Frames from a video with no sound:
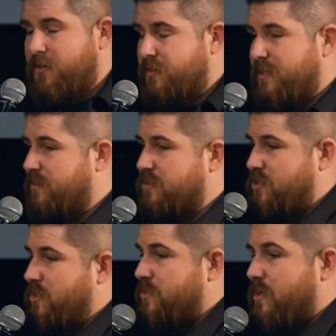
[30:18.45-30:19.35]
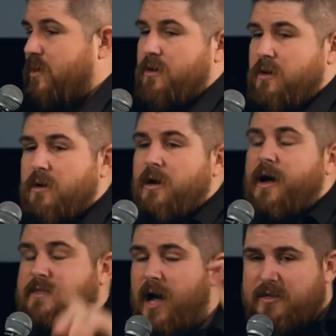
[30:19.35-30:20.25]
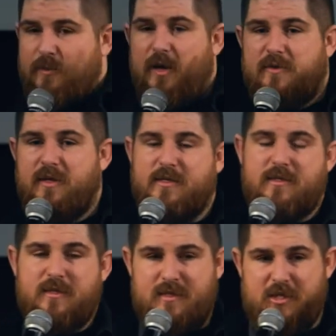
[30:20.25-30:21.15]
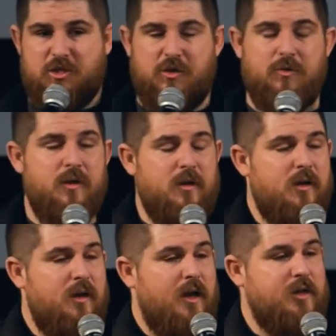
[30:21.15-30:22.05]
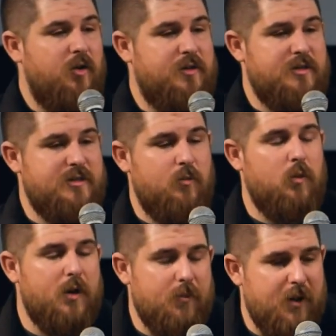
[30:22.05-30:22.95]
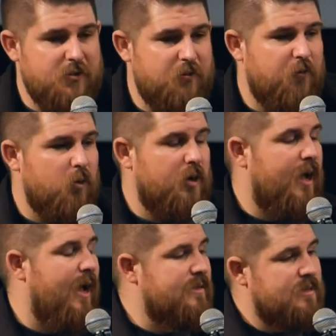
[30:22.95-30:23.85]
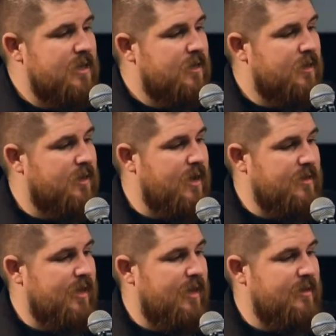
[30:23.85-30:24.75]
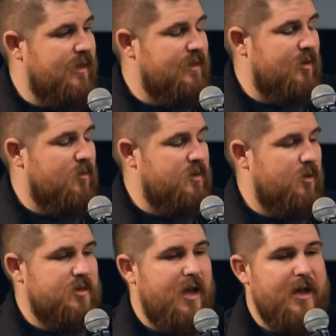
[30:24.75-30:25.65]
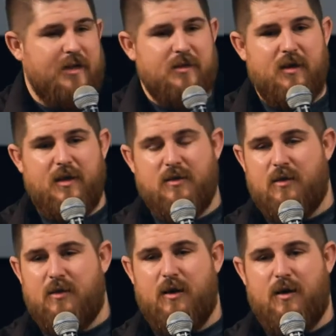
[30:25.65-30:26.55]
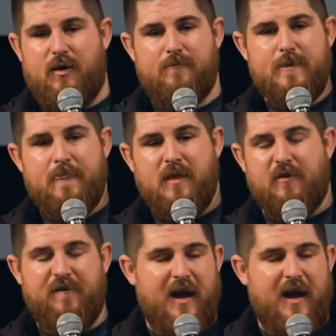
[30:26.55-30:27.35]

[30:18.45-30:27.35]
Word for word: don't attend this church. I talked about this, this issue. And you know what they said? Well, what about the four guys that, that, that they were they were dying in the in the um, in the